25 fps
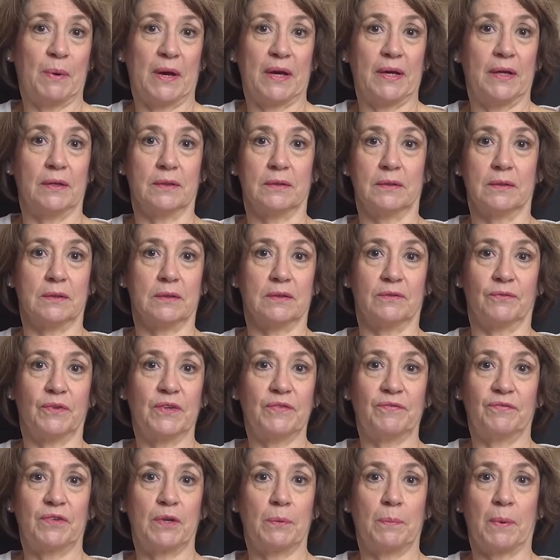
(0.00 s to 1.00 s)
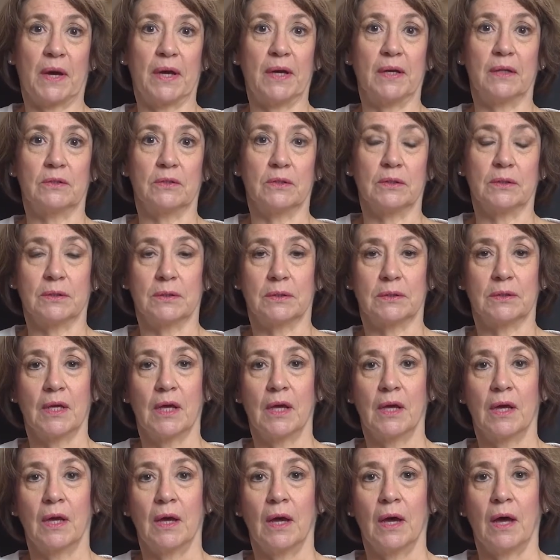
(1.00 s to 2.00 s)
pages, 50 pages.
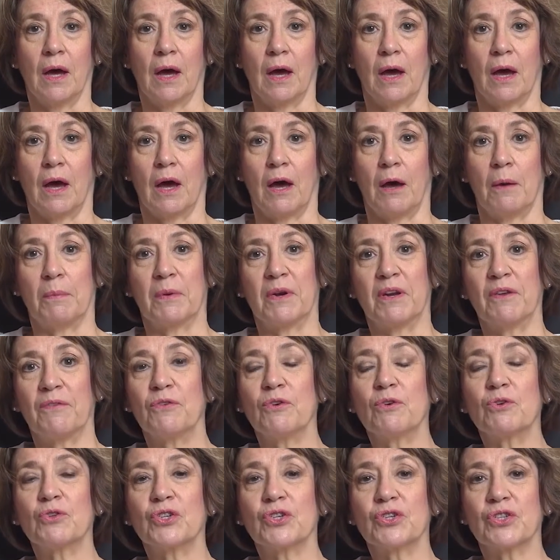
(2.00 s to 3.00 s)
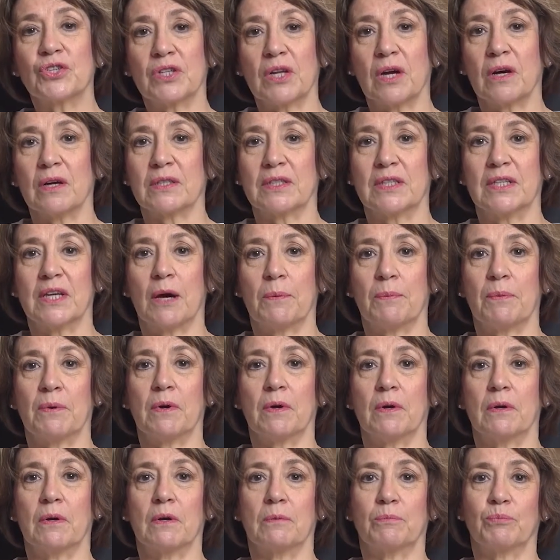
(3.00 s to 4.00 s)
But if you're just starting up
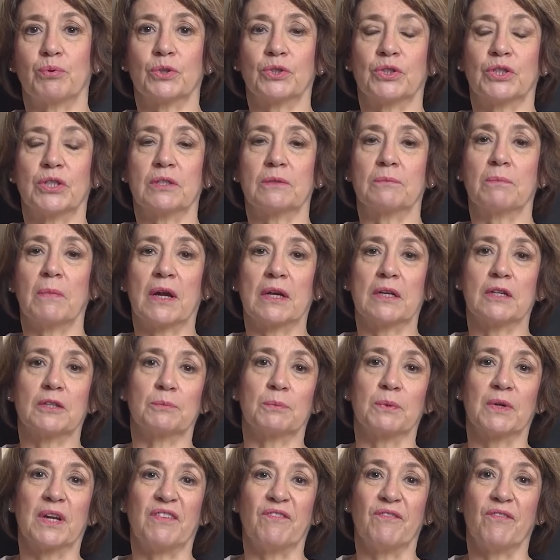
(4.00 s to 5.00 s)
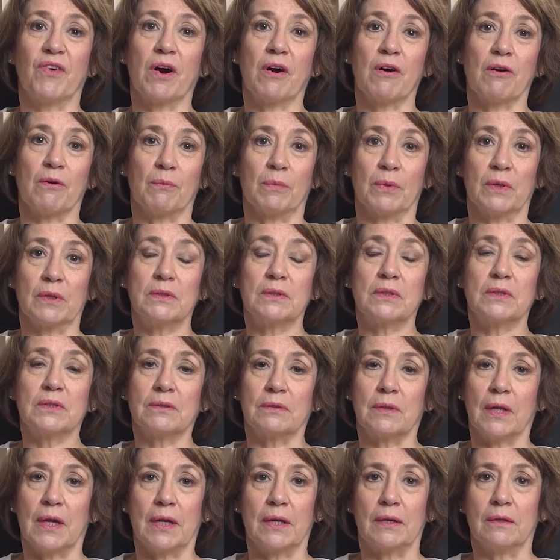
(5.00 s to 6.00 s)
a project management environment,
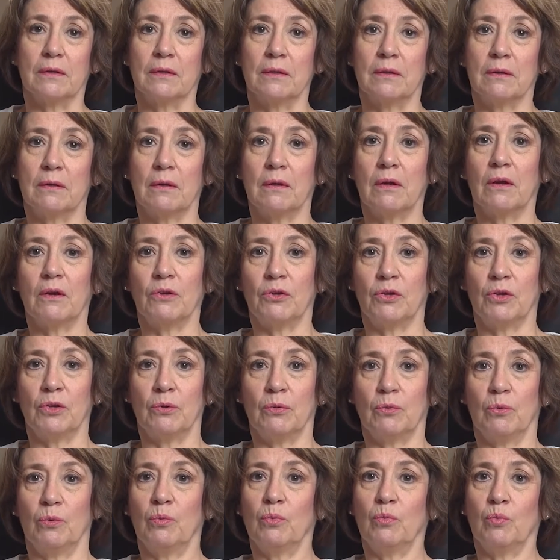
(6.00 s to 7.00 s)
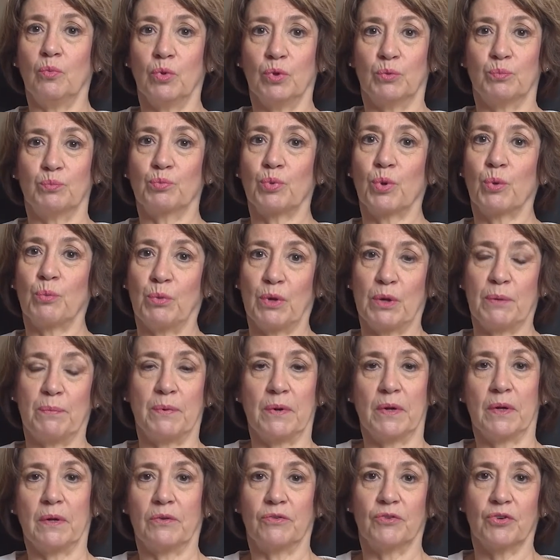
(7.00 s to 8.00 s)
then you would probably
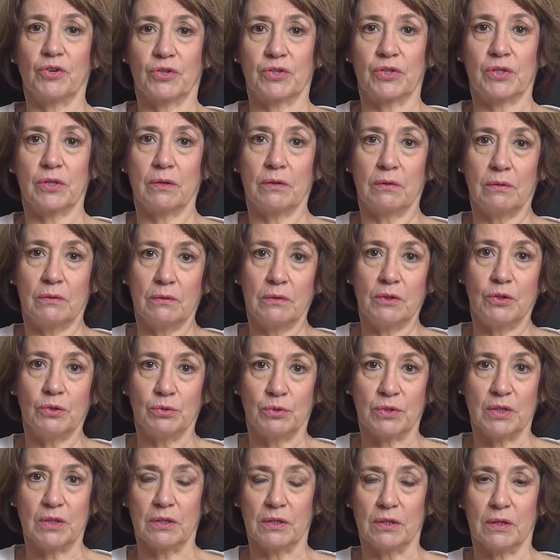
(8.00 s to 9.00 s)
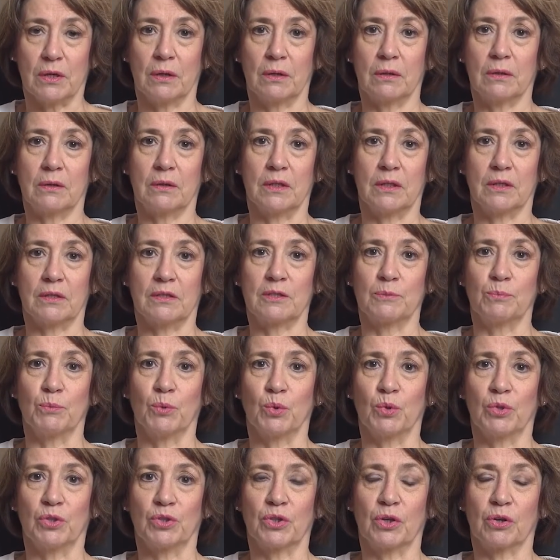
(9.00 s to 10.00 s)
be just using the
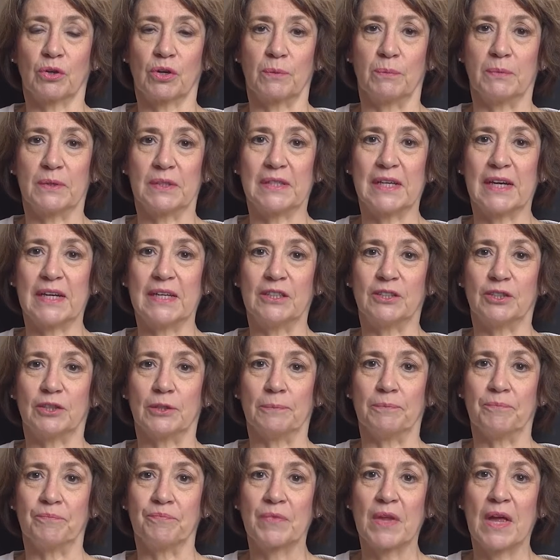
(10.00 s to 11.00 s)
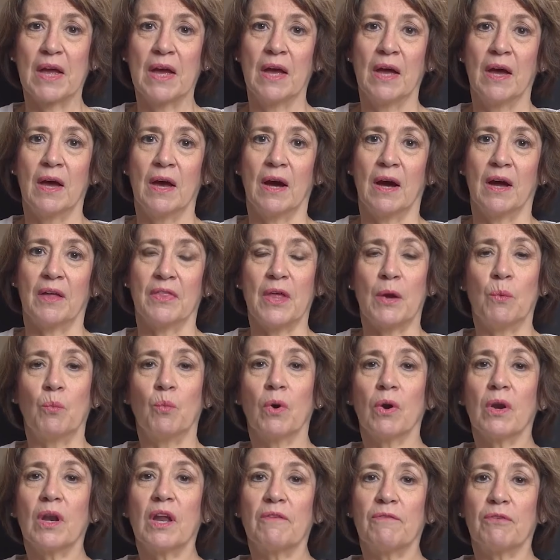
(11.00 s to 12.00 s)
smaller documentation. And then
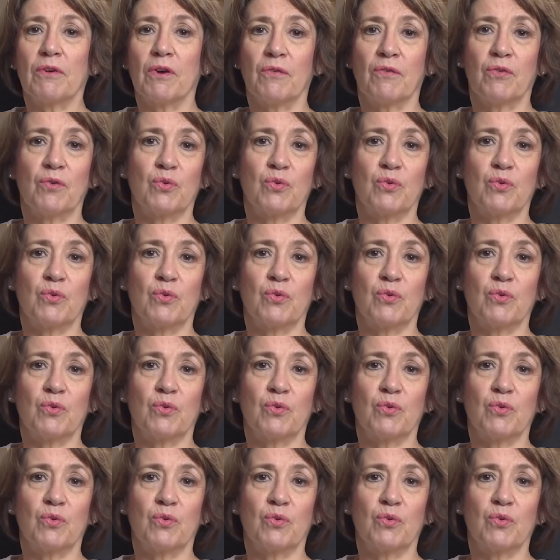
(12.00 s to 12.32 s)
what level of